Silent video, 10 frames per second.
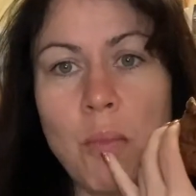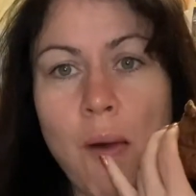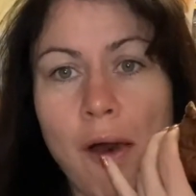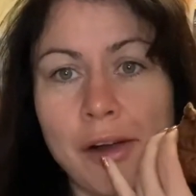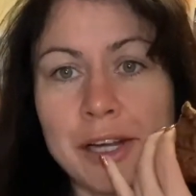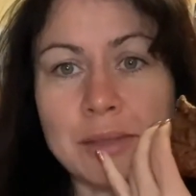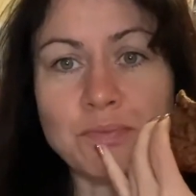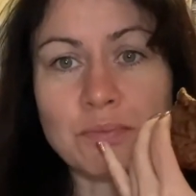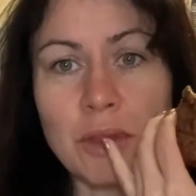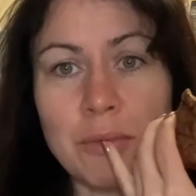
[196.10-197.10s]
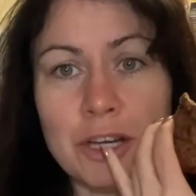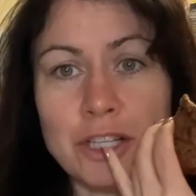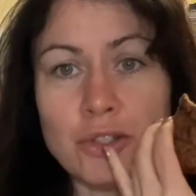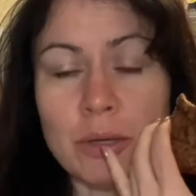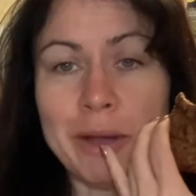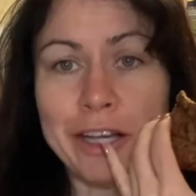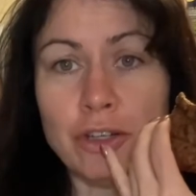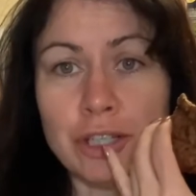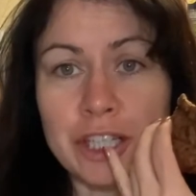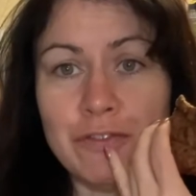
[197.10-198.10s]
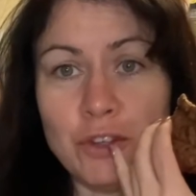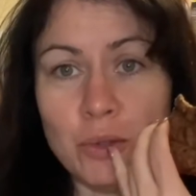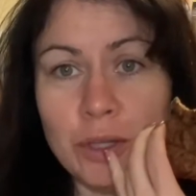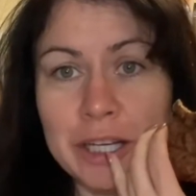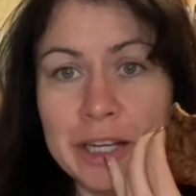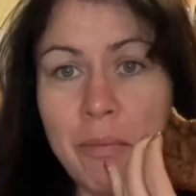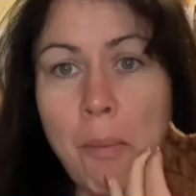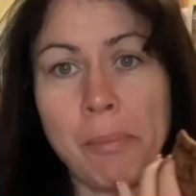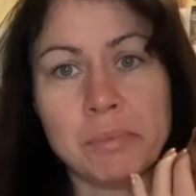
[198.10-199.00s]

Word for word: All right, I'm gonna enjoy my cookie fueling.